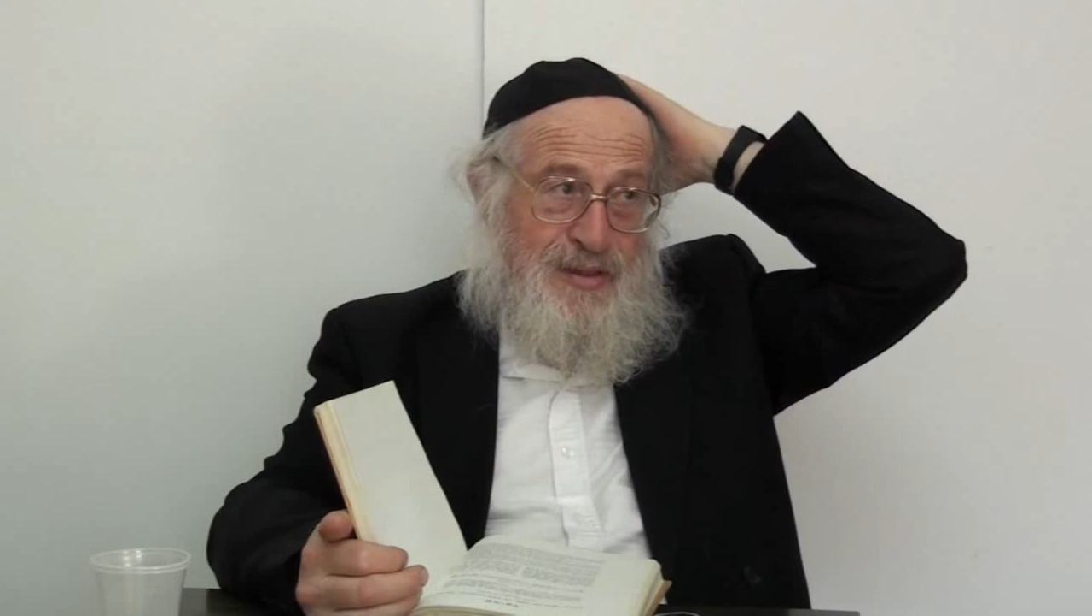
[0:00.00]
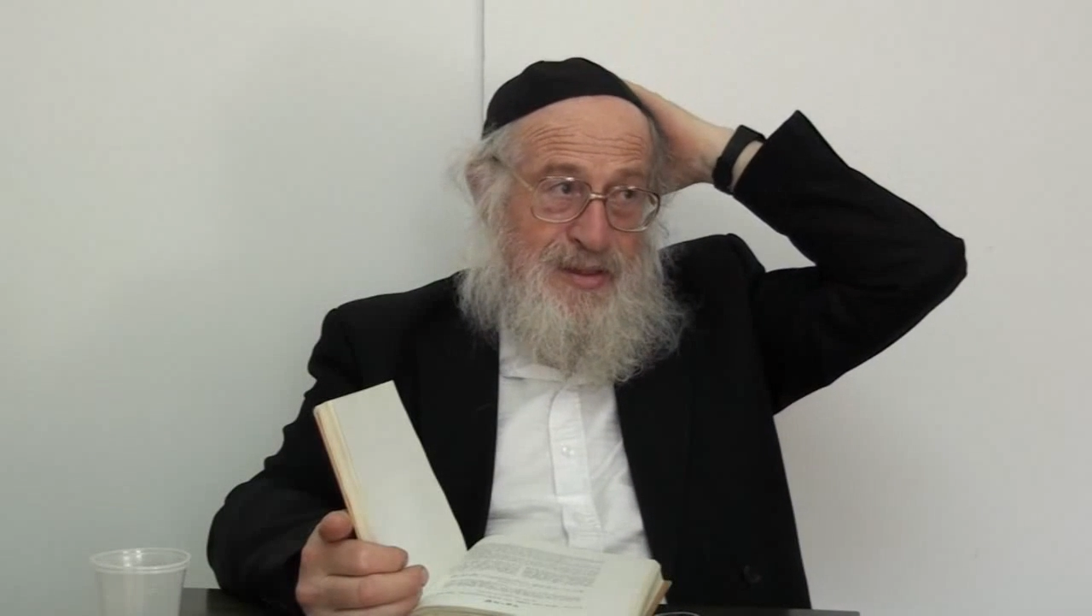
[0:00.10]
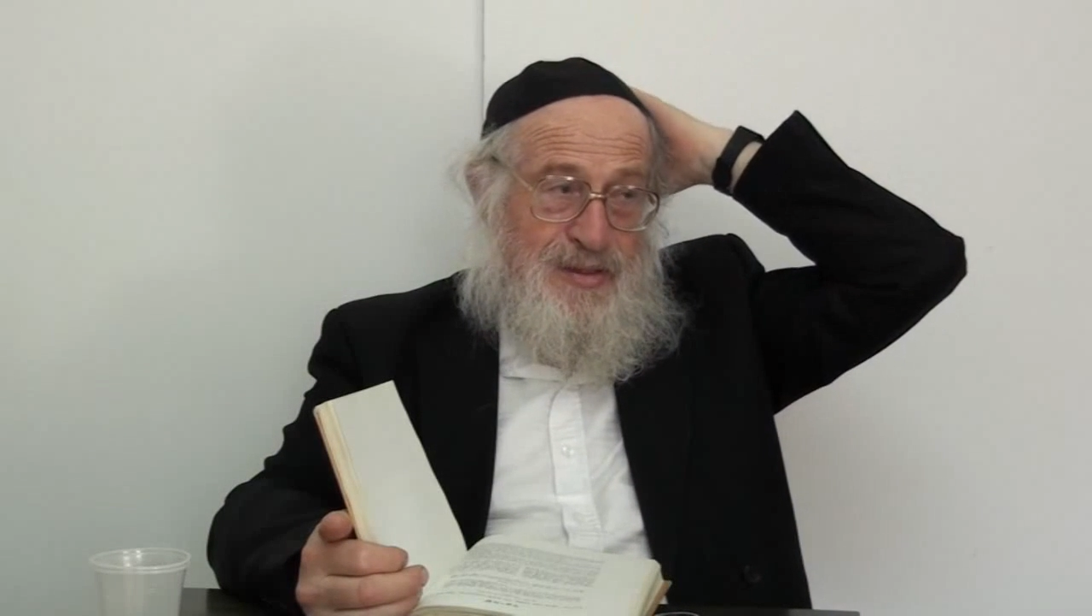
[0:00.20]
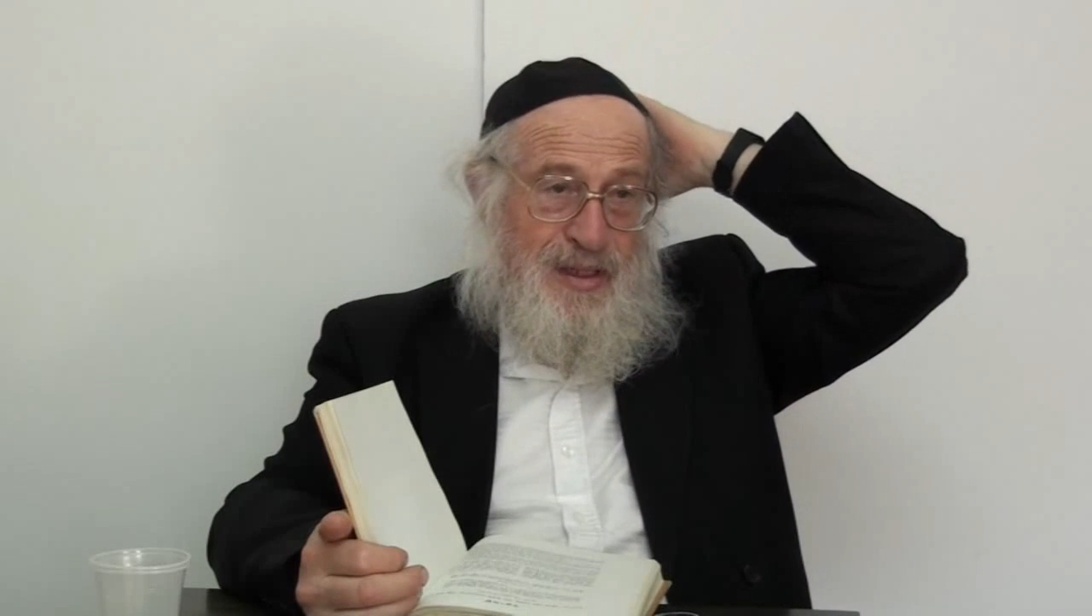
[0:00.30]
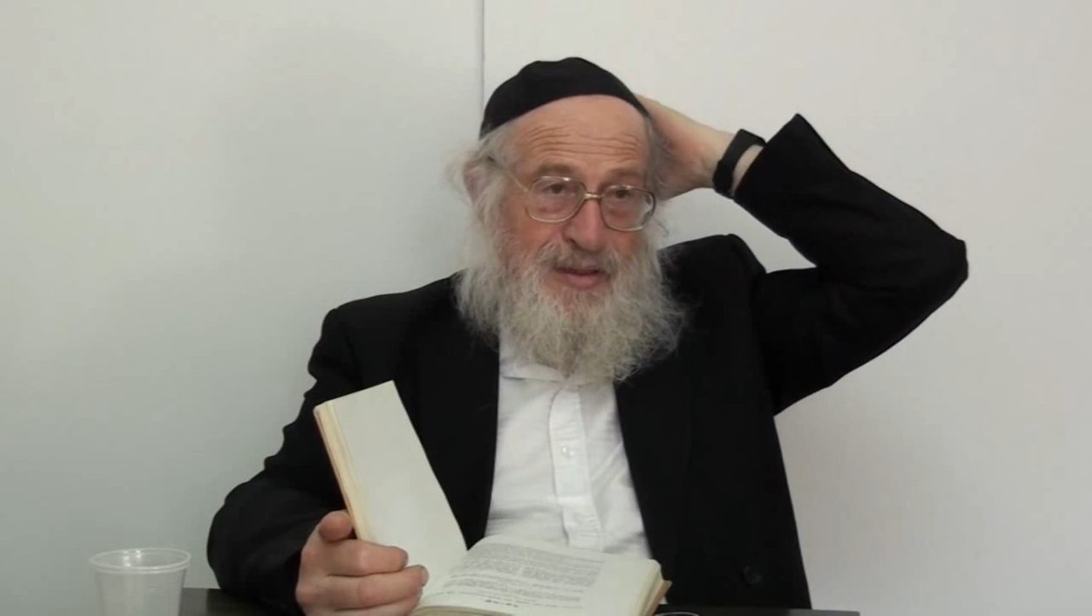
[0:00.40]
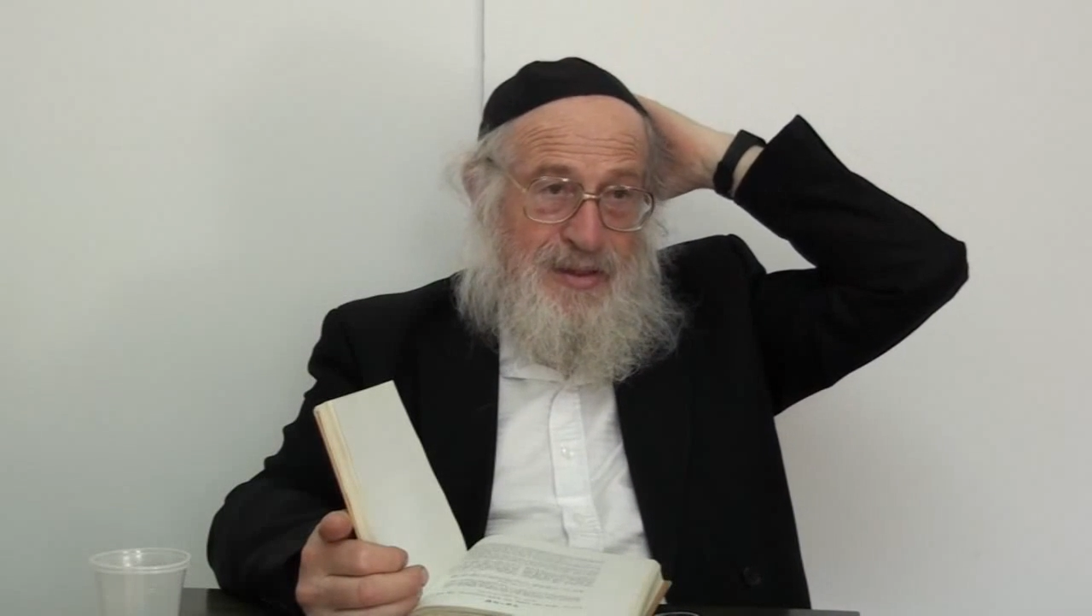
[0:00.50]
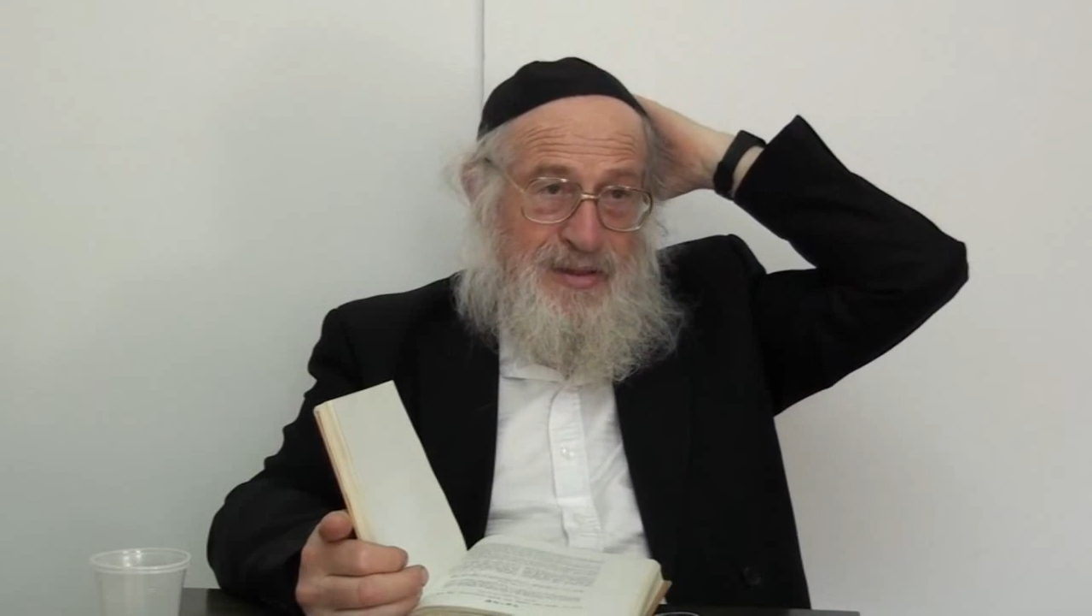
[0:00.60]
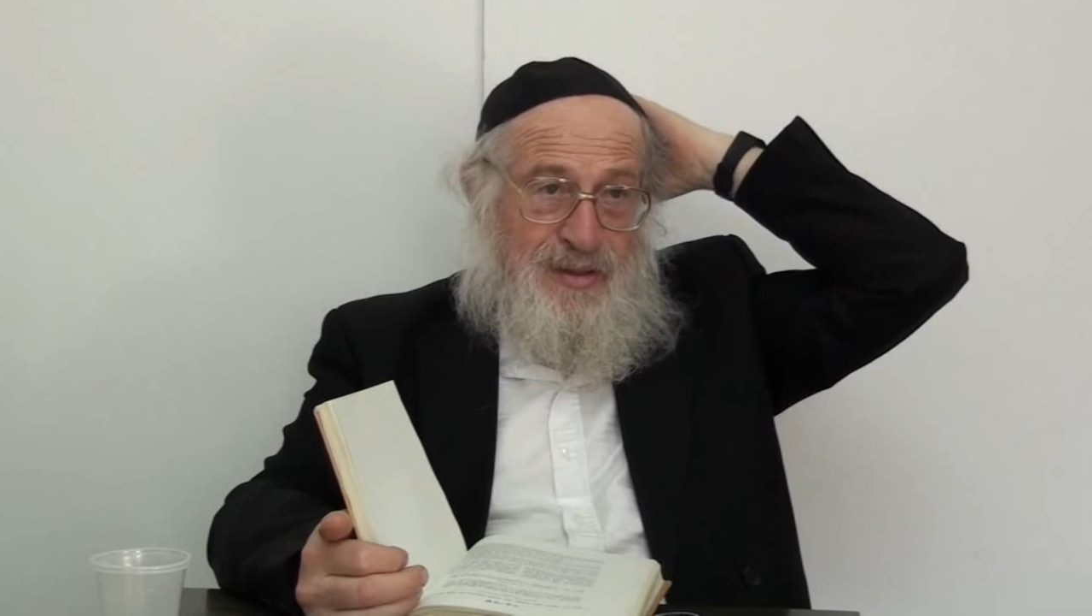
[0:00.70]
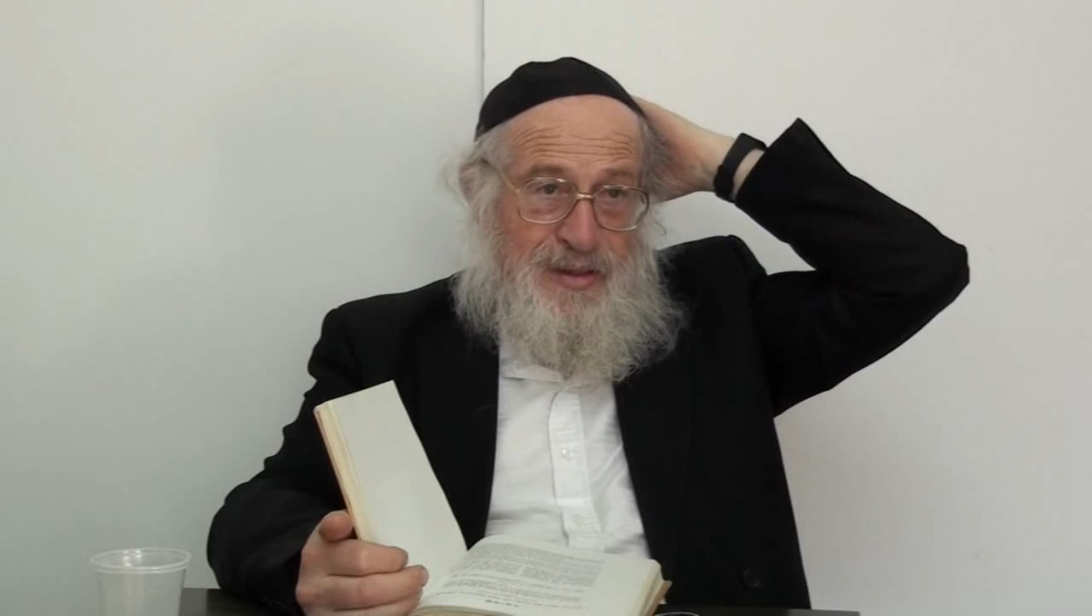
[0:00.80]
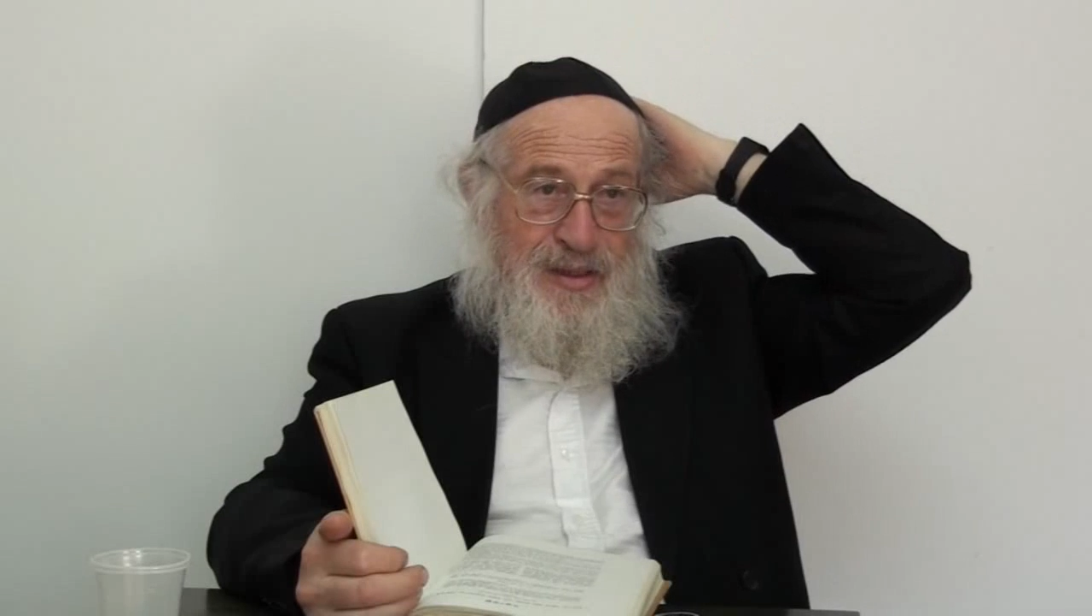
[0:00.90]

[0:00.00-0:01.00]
It started